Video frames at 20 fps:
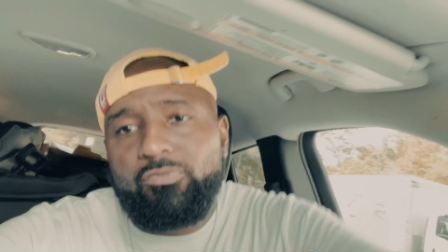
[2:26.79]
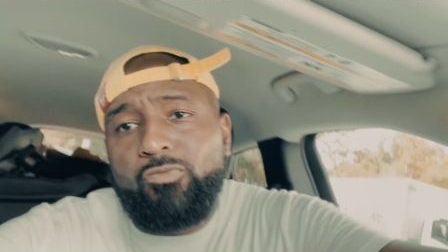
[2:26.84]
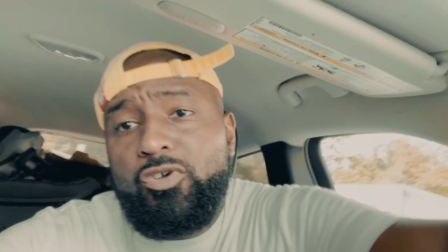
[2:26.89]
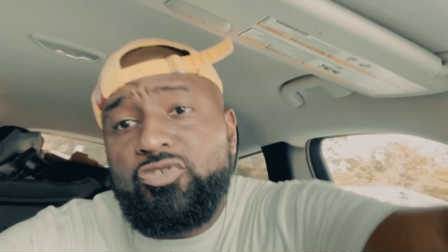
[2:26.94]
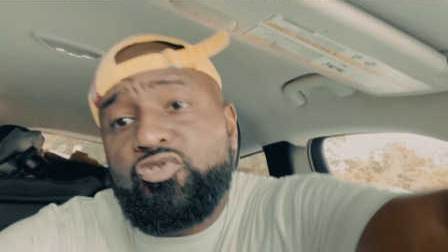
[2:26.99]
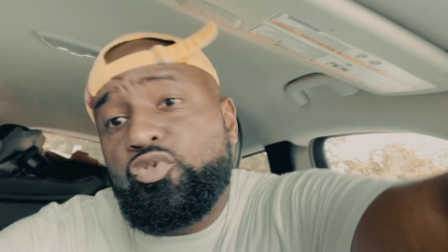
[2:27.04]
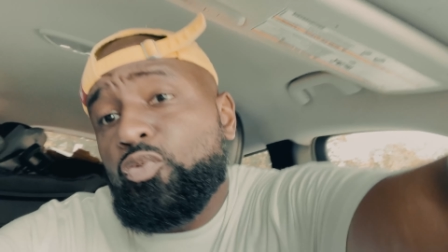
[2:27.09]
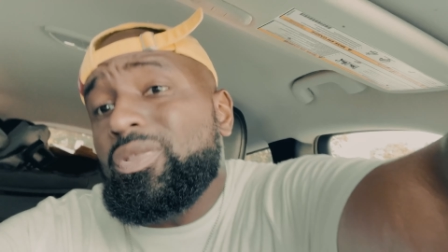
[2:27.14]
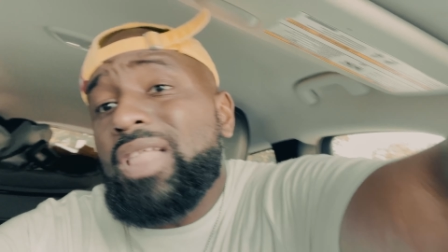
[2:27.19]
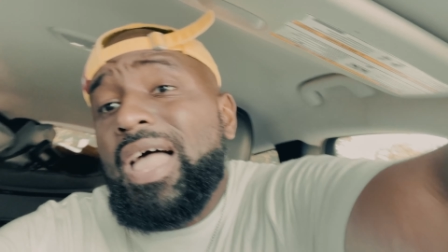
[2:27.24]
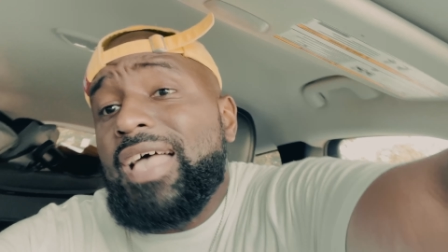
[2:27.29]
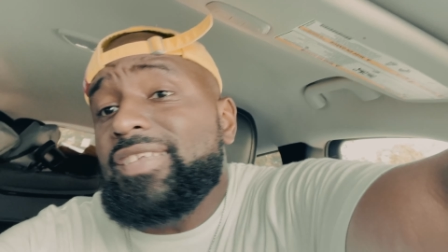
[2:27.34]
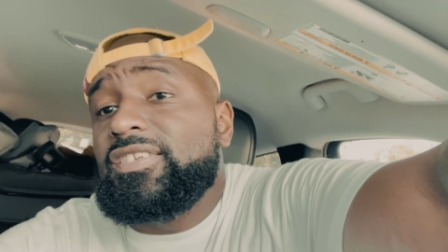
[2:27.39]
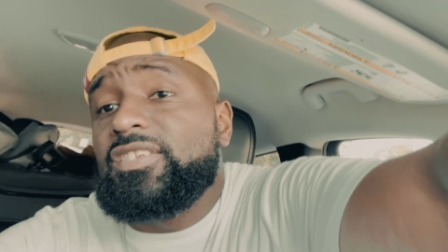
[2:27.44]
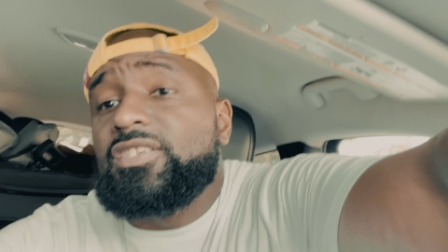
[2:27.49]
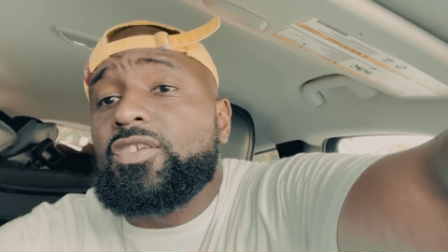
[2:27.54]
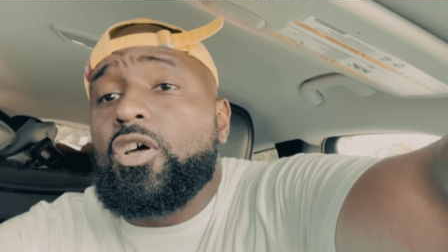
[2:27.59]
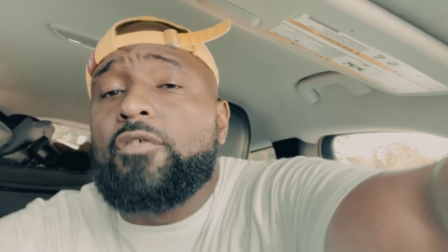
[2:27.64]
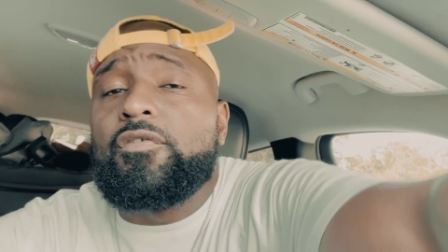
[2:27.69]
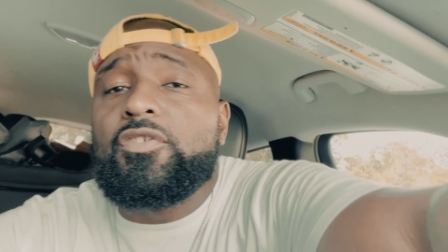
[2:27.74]
well, swim class
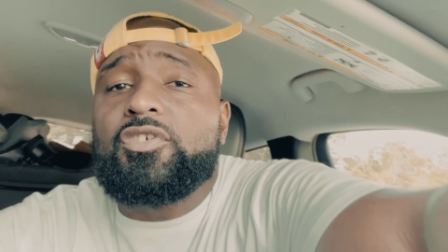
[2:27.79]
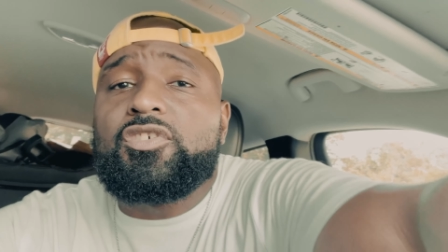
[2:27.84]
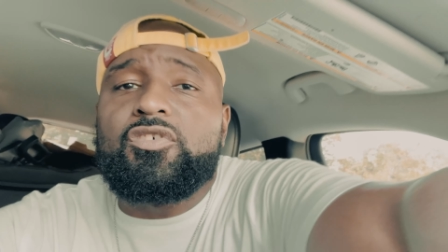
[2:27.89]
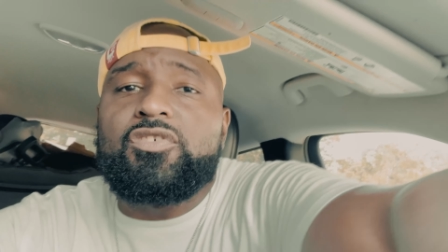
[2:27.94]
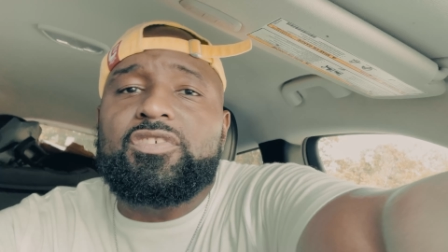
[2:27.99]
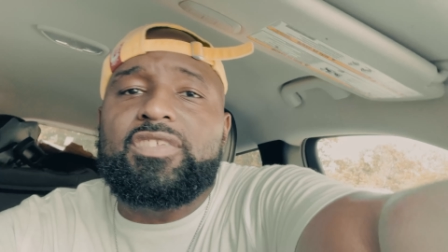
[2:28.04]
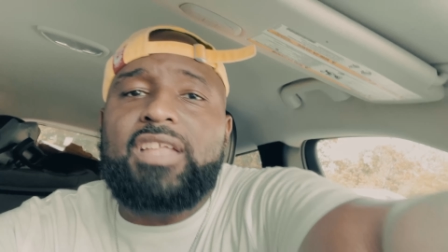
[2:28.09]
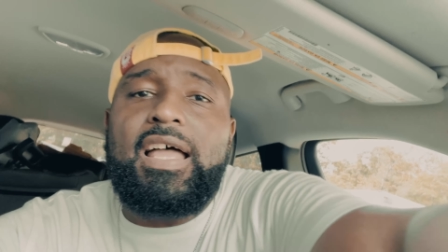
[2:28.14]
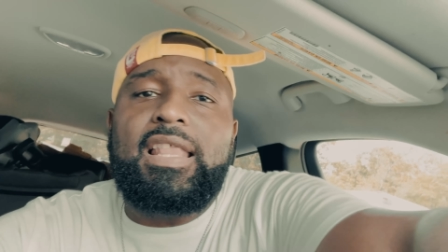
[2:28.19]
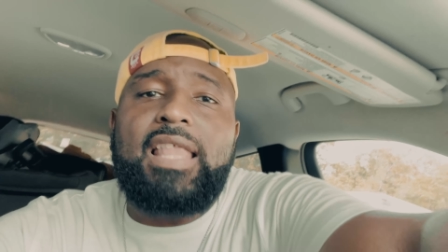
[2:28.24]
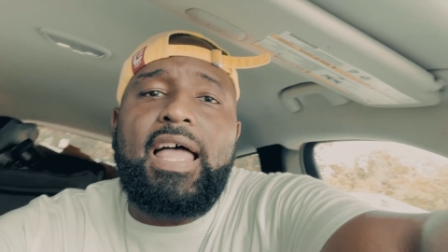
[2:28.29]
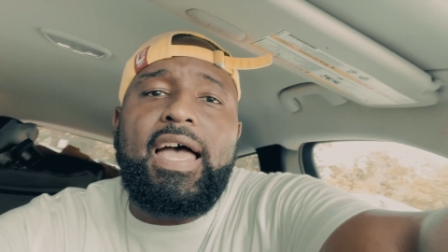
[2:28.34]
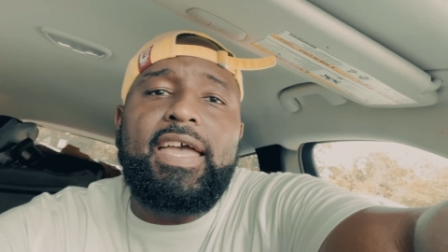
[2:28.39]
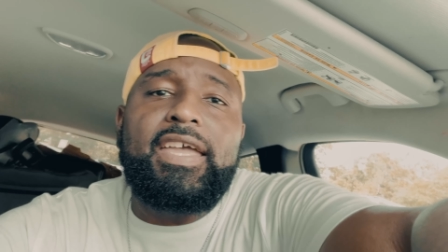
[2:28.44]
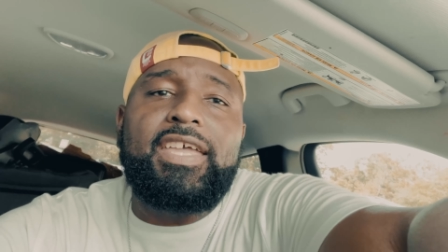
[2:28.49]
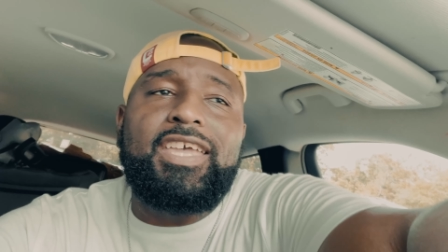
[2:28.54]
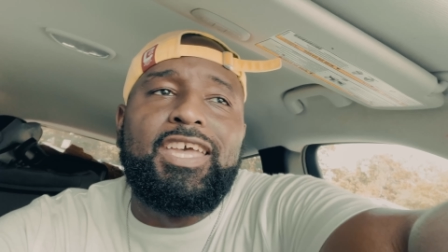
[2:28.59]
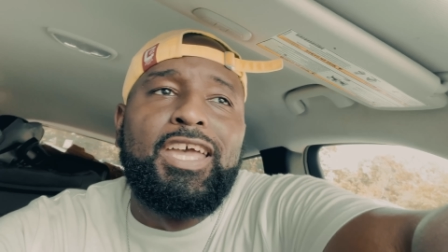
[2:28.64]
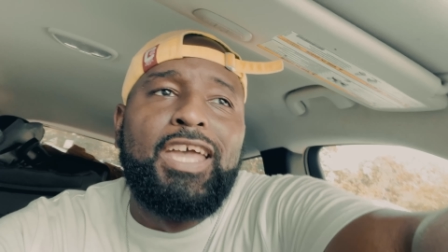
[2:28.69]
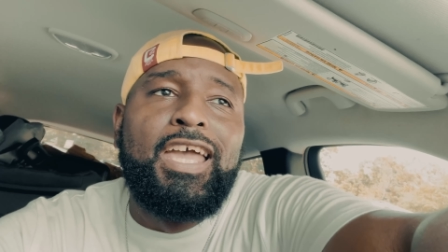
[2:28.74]
is over, so it's not
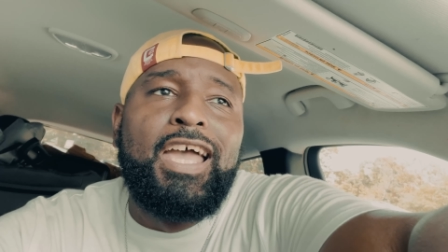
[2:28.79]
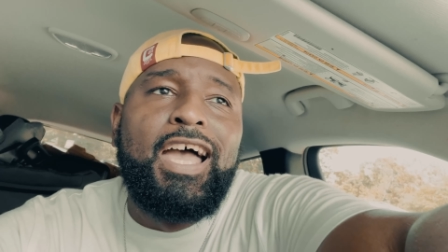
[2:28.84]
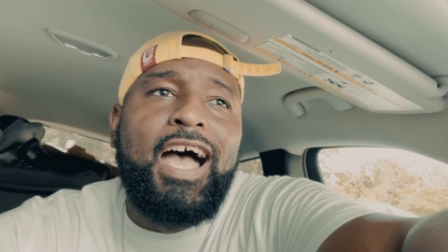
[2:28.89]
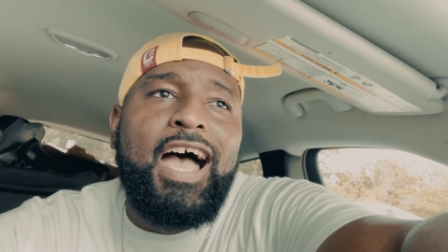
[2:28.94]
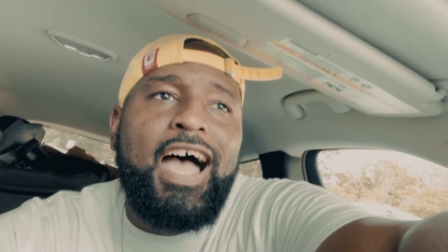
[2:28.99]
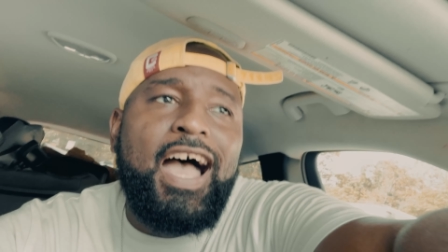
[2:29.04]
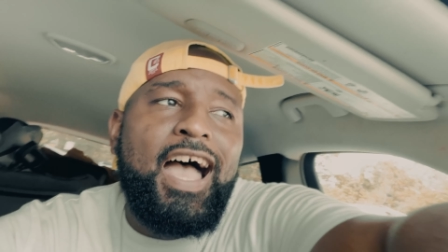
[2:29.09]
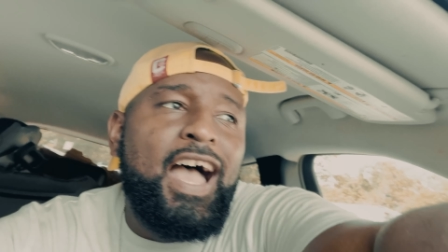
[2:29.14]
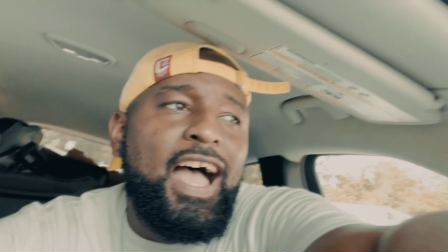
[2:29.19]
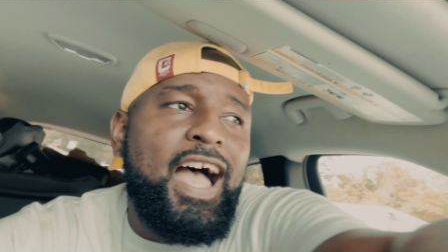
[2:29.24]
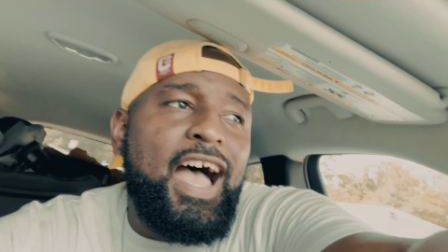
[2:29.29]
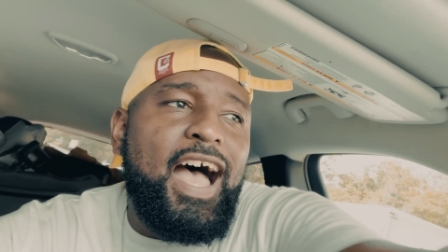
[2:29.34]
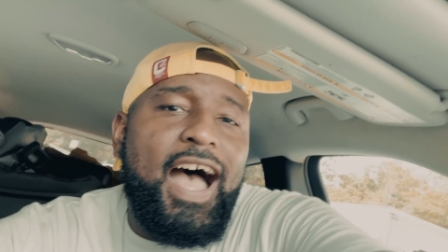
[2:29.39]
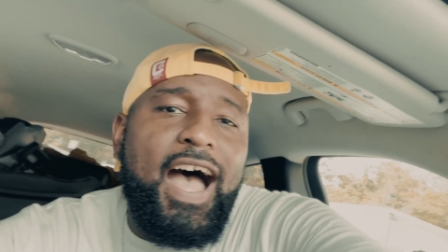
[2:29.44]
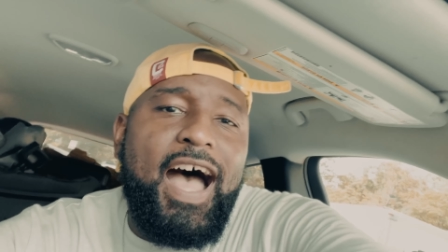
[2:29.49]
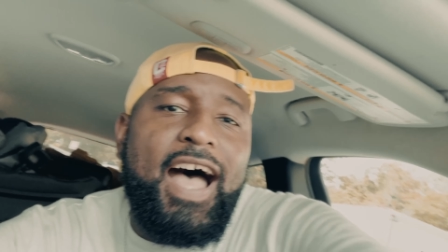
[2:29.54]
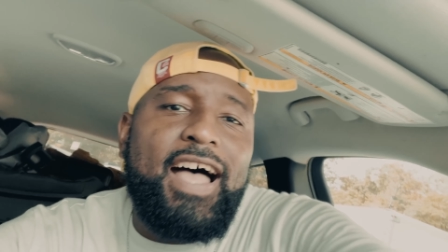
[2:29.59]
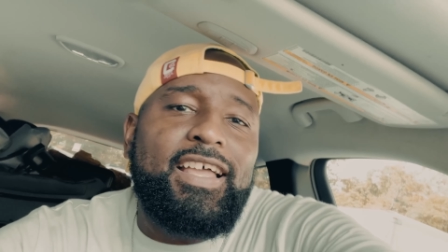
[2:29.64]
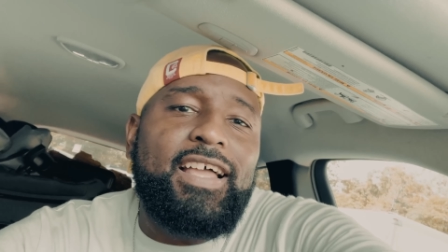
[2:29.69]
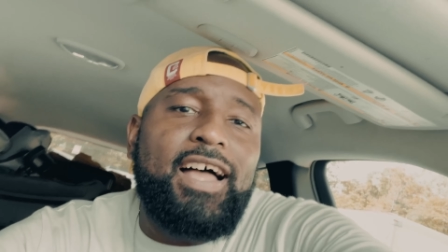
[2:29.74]
like
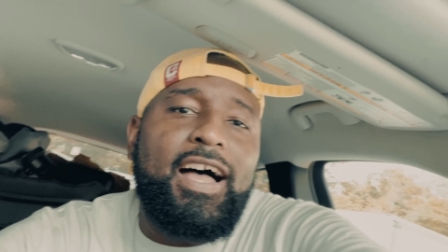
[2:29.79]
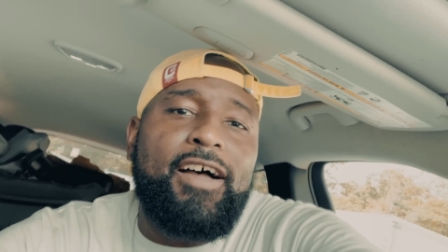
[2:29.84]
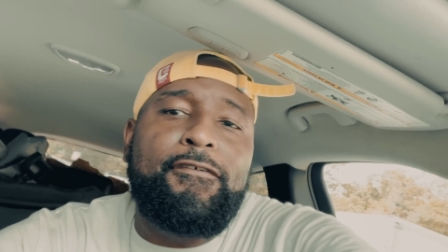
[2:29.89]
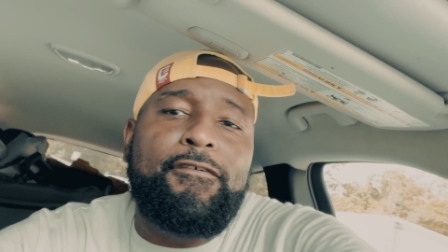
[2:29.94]
I, I